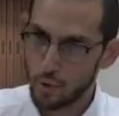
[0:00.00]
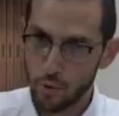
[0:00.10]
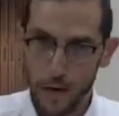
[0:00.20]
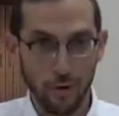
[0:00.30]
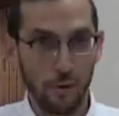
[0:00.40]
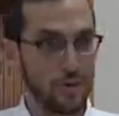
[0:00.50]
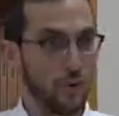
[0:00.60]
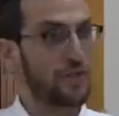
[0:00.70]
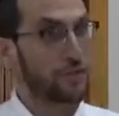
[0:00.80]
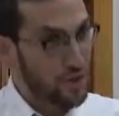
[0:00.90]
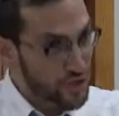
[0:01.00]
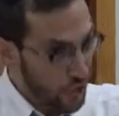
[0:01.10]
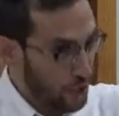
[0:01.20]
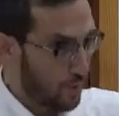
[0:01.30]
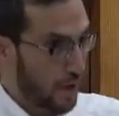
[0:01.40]
Why do women do it? The
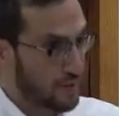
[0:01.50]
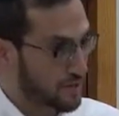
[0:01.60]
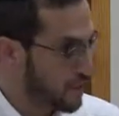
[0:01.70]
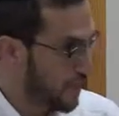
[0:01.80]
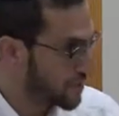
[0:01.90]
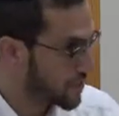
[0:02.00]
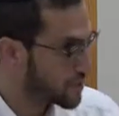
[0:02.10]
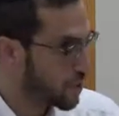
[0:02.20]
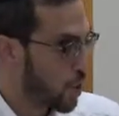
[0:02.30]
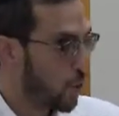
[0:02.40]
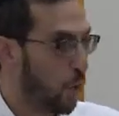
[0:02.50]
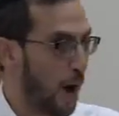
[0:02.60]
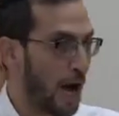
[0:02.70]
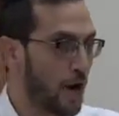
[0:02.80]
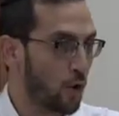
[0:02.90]
Rishonim already discussed this.
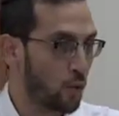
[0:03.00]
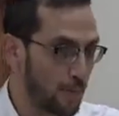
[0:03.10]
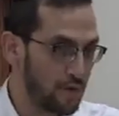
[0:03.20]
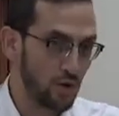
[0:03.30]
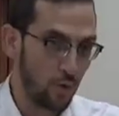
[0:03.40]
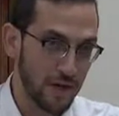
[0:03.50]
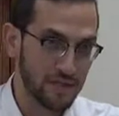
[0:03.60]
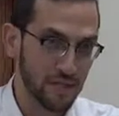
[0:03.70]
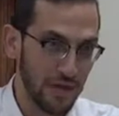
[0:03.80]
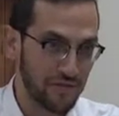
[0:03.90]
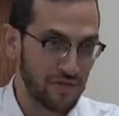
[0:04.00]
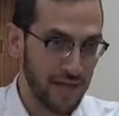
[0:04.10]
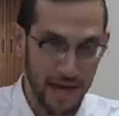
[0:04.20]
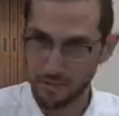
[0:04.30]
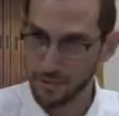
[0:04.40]
Why are women the ones to light the
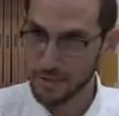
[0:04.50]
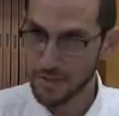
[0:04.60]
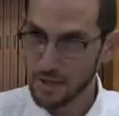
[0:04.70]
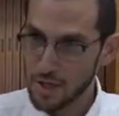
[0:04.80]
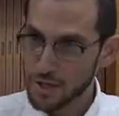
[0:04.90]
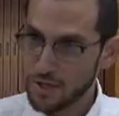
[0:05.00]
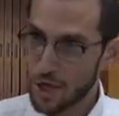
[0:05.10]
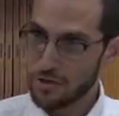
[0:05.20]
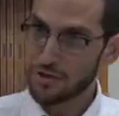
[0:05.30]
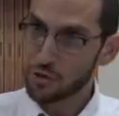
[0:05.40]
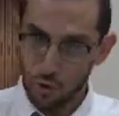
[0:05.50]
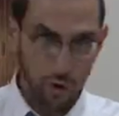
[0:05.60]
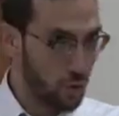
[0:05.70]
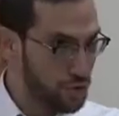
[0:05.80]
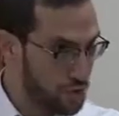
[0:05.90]
candles? So the Torah
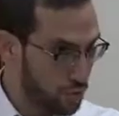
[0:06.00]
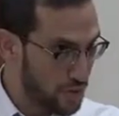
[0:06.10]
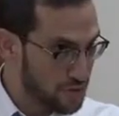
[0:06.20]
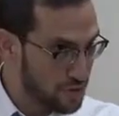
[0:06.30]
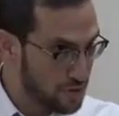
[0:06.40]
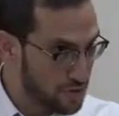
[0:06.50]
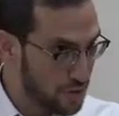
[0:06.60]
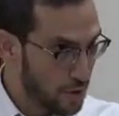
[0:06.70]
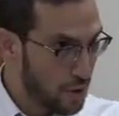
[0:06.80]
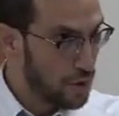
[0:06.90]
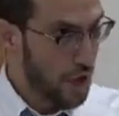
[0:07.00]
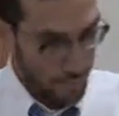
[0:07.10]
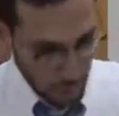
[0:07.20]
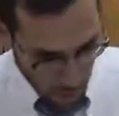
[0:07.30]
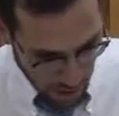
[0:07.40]
quotes 2 reasons.
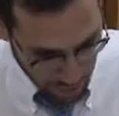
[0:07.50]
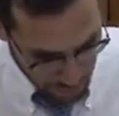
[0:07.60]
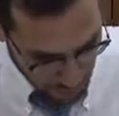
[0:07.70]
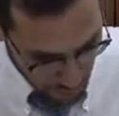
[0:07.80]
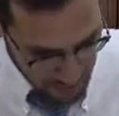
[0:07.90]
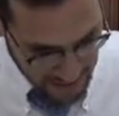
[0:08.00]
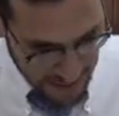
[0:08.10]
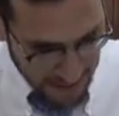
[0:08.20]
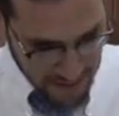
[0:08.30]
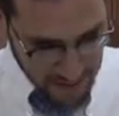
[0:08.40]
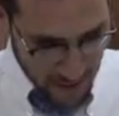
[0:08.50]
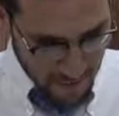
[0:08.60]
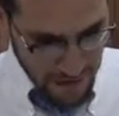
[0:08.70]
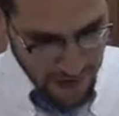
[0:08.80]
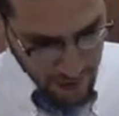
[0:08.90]
Number 1, the Torah says,
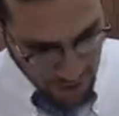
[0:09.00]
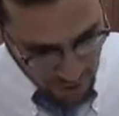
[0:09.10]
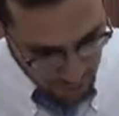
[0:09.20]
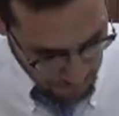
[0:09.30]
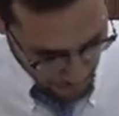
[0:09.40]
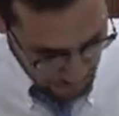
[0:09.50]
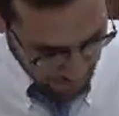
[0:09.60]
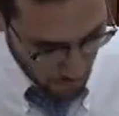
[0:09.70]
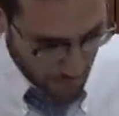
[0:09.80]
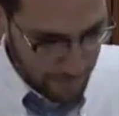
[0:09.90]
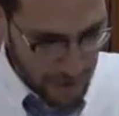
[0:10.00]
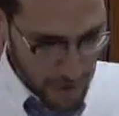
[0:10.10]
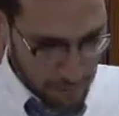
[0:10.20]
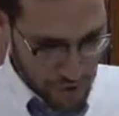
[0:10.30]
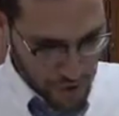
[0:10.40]
V'hanashim, source 4,
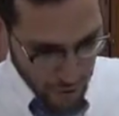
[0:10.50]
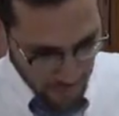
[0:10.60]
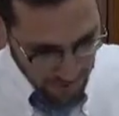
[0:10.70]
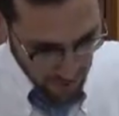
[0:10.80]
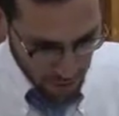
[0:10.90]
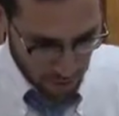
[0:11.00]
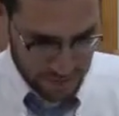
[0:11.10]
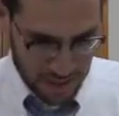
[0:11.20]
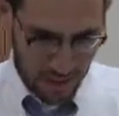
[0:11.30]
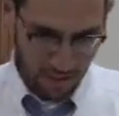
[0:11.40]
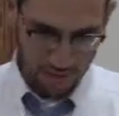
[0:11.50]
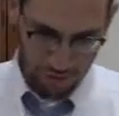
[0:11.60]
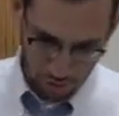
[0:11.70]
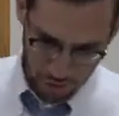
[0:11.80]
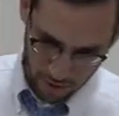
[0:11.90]
Musharas bo yoser, the
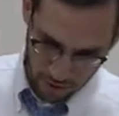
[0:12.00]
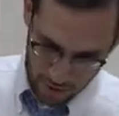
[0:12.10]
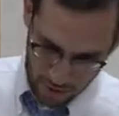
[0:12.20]
Torah.